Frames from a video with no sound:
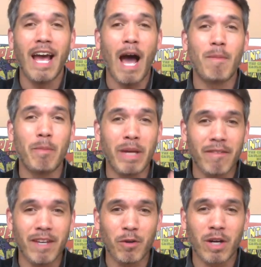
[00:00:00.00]
I'm going to be
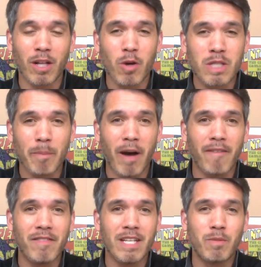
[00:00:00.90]
giving you a close-up of
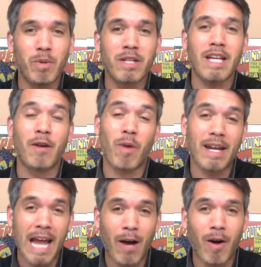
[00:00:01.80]
these books, and right
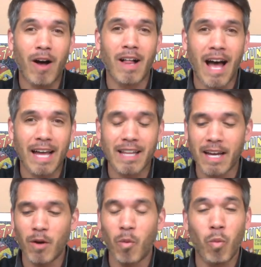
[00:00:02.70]
now I'll highlight
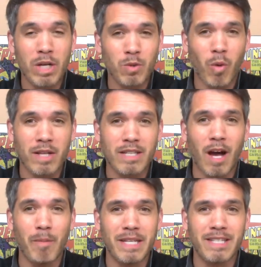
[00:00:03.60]
which ones I'll
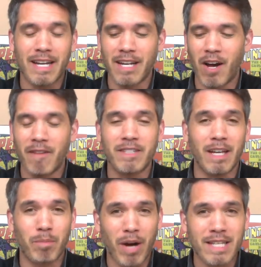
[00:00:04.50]
be sending off to
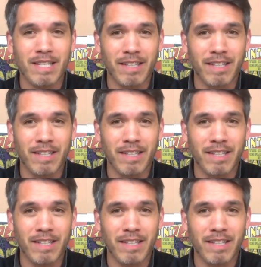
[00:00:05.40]
get press